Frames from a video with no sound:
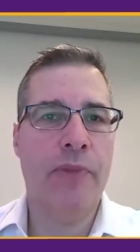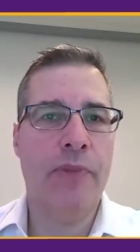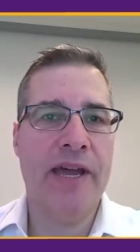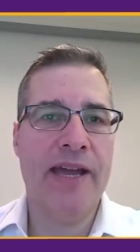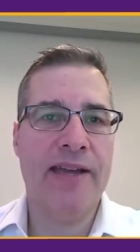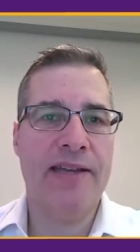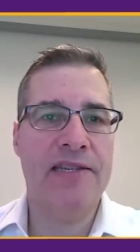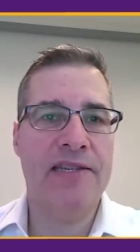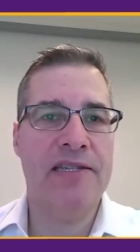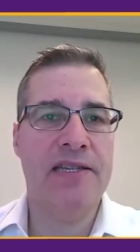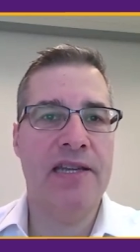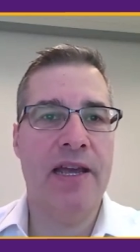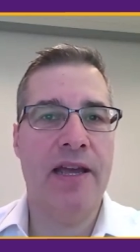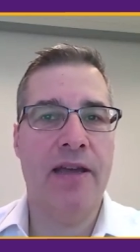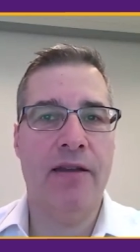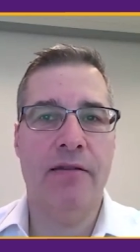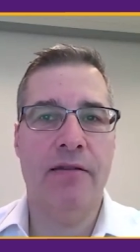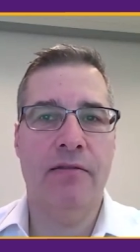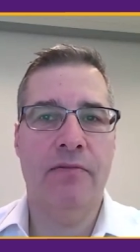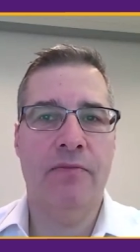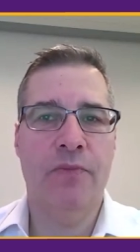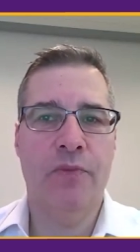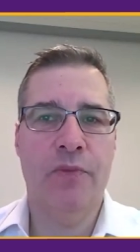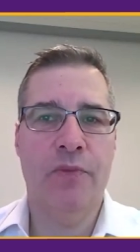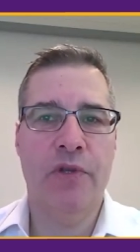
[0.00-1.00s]
Pakistan,
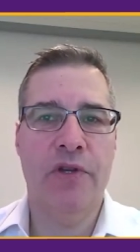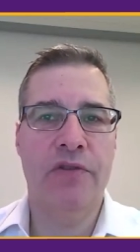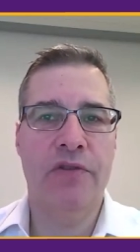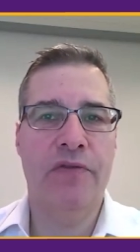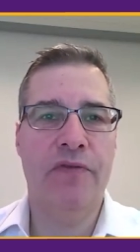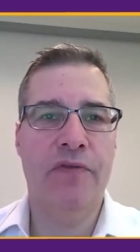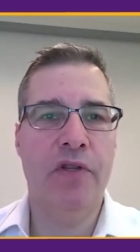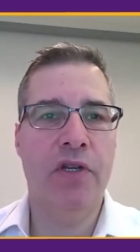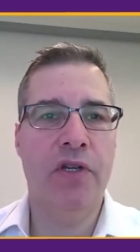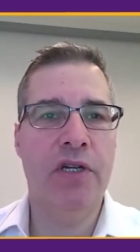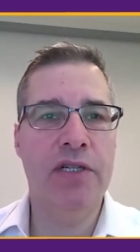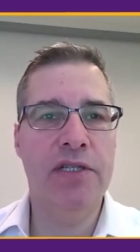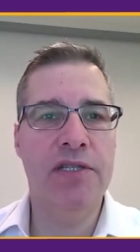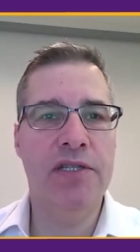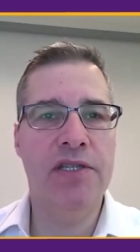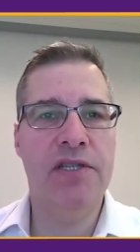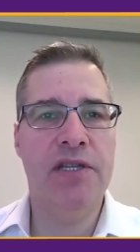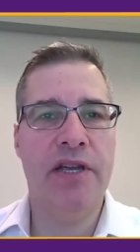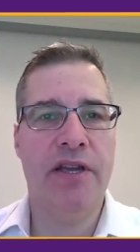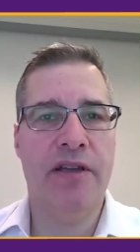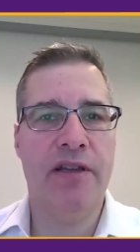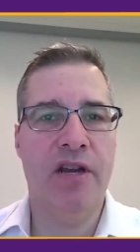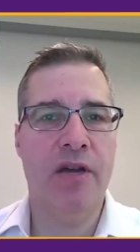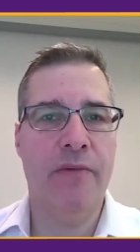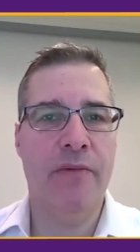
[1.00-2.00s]
the floods,
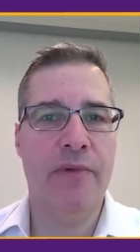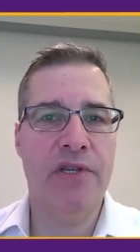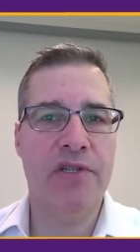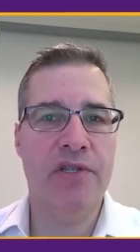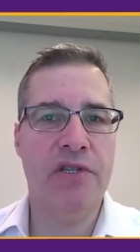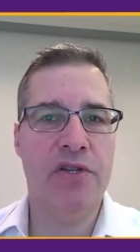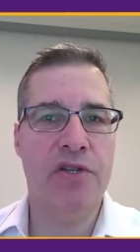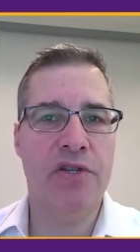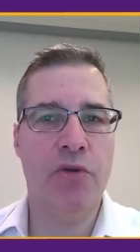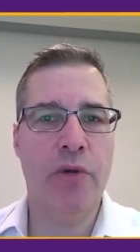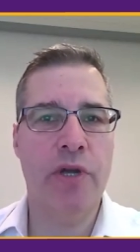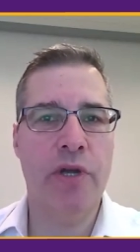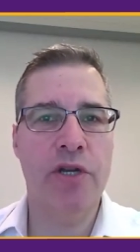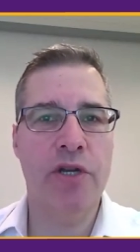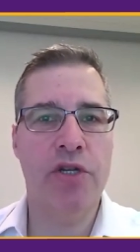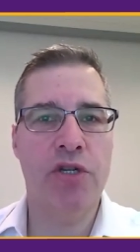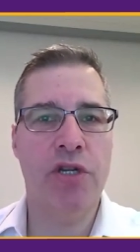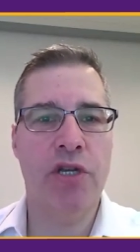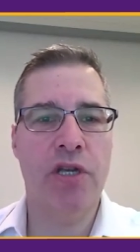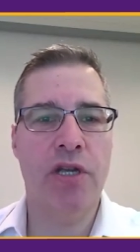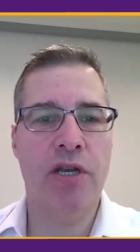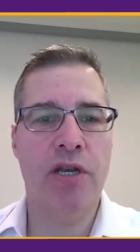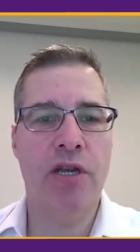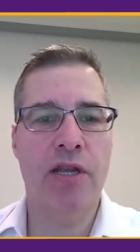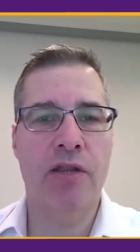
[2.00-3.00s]
the economic
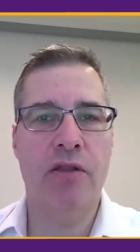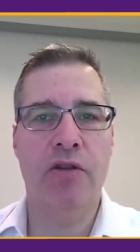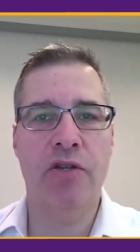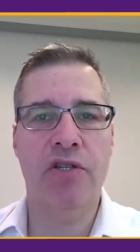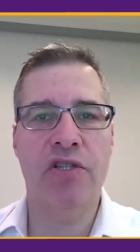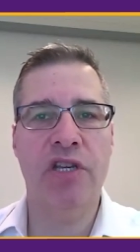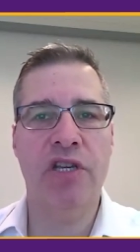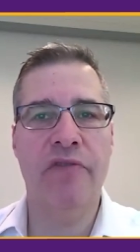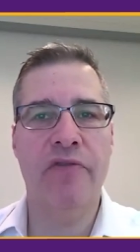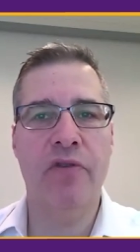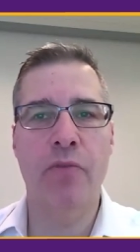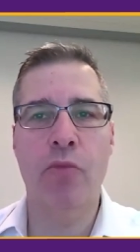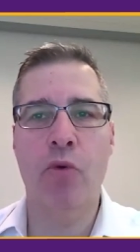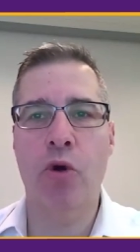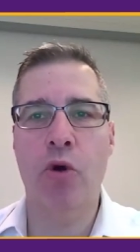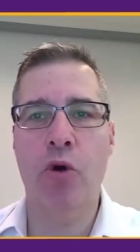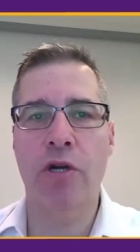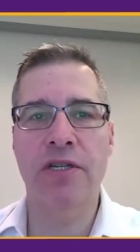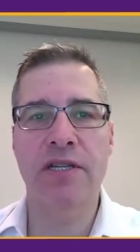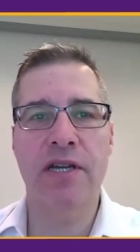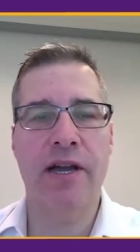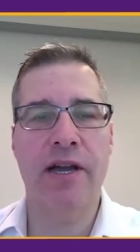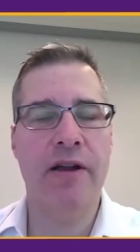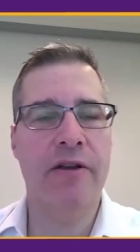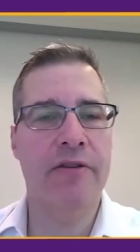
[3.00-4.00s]
situation. It looks even
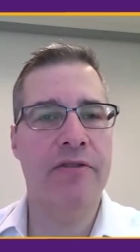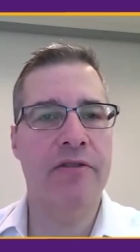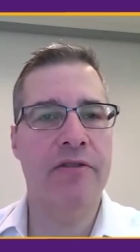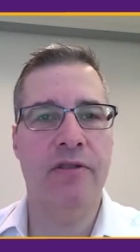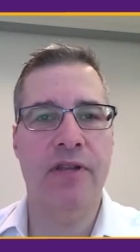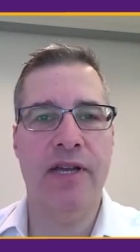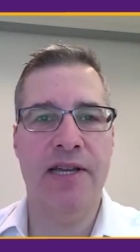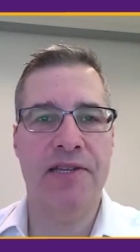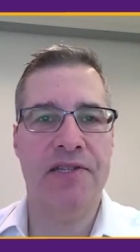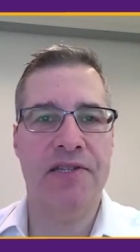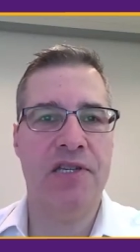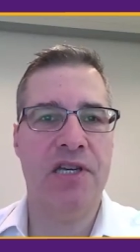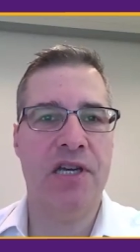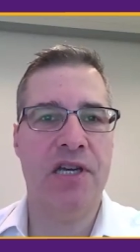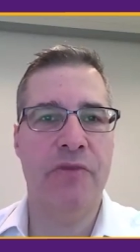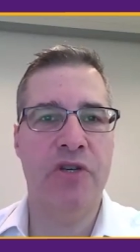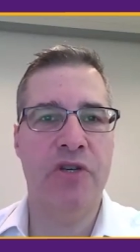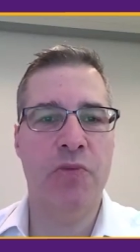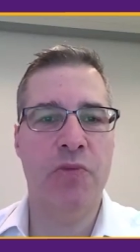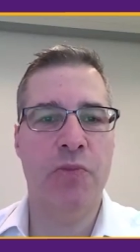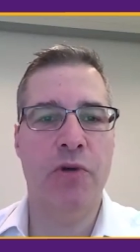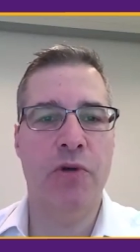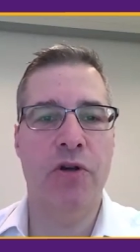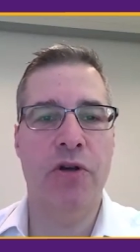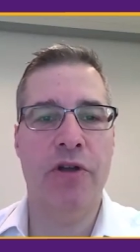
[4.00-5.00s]
more dire than the last time we
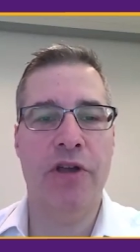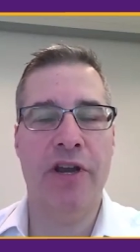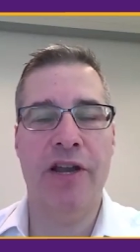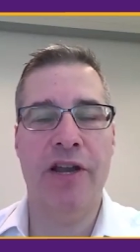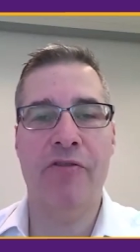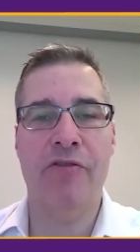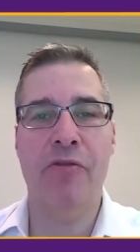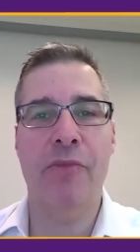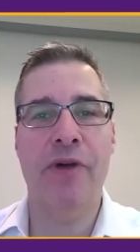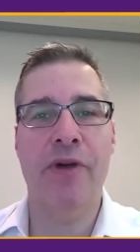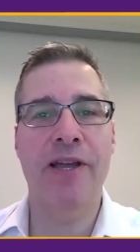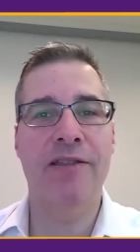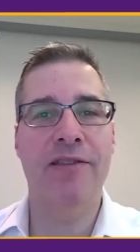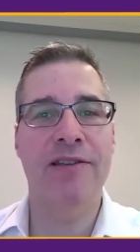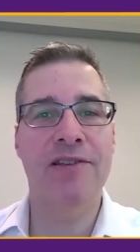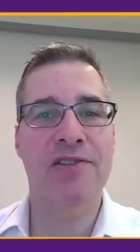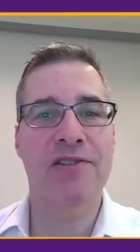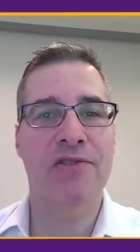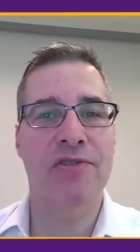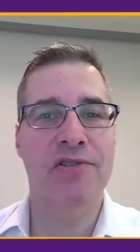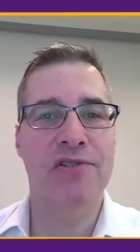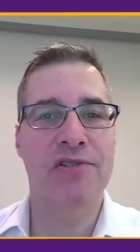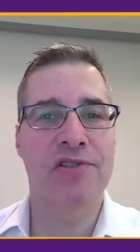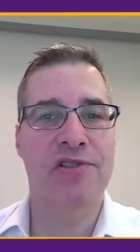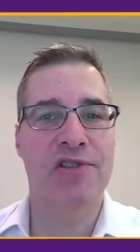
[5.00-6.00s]
spoke. And I remind
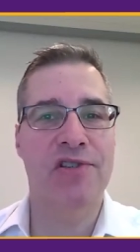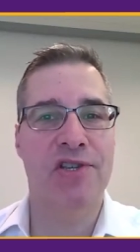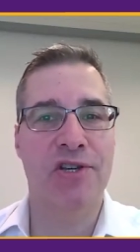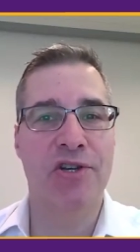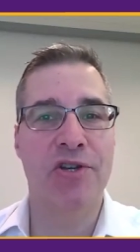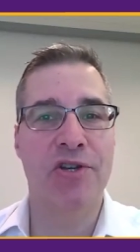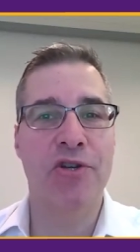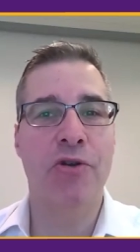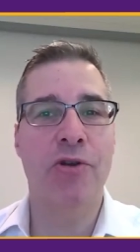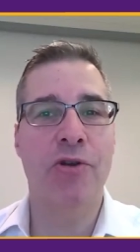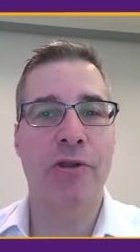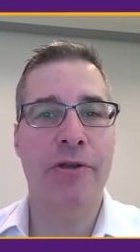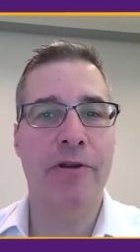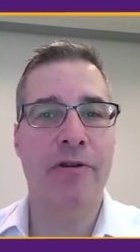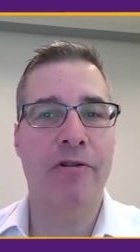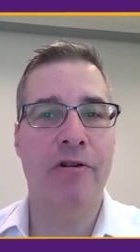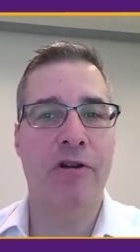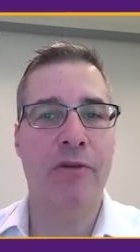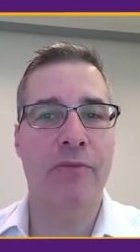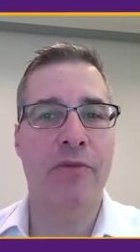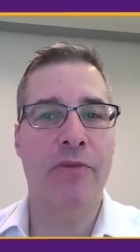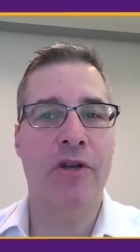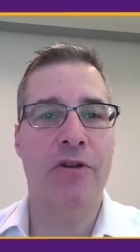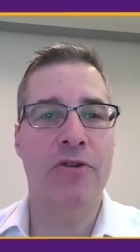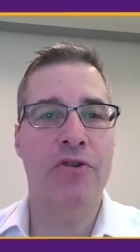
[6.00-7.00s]
listeners this is a nuclear
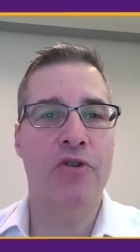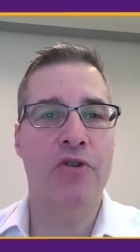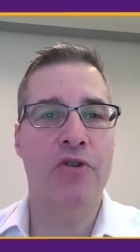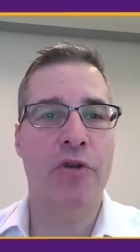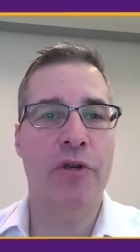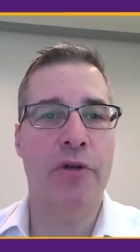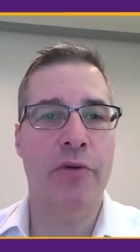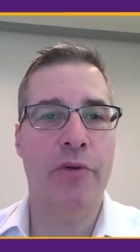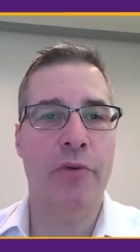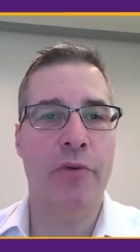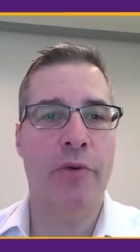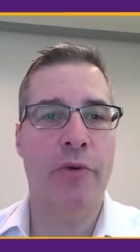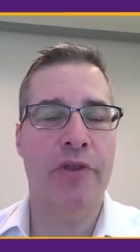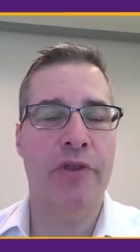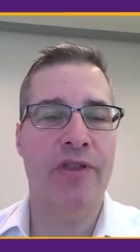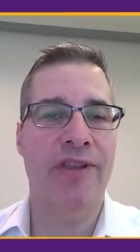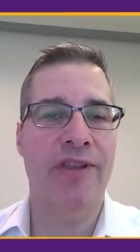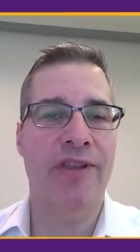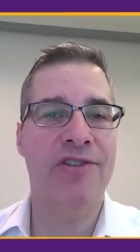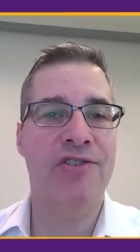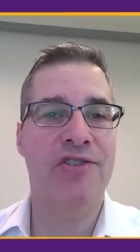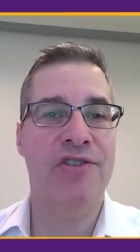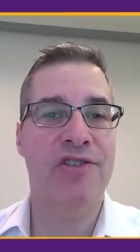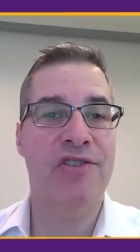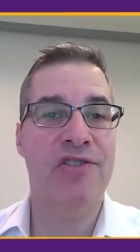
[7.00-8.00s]
armed country with,
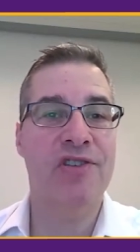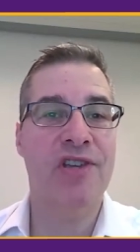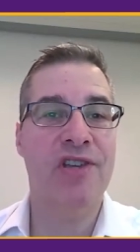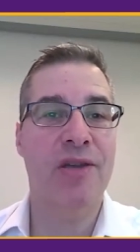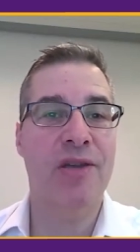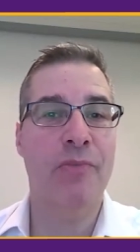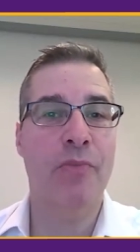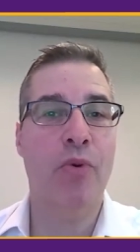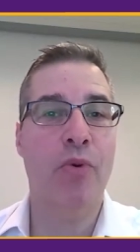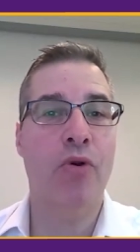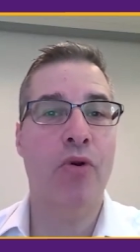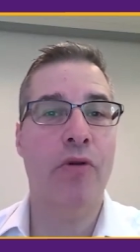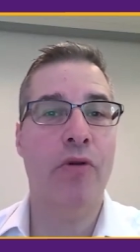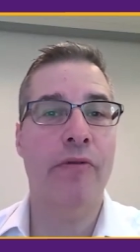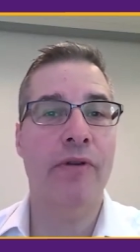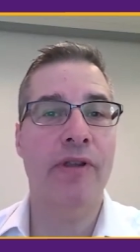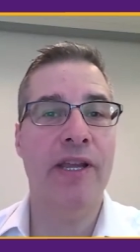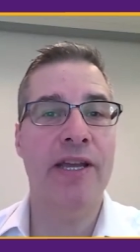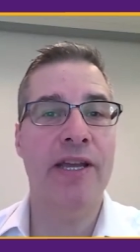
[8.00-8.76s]
let's just say, poor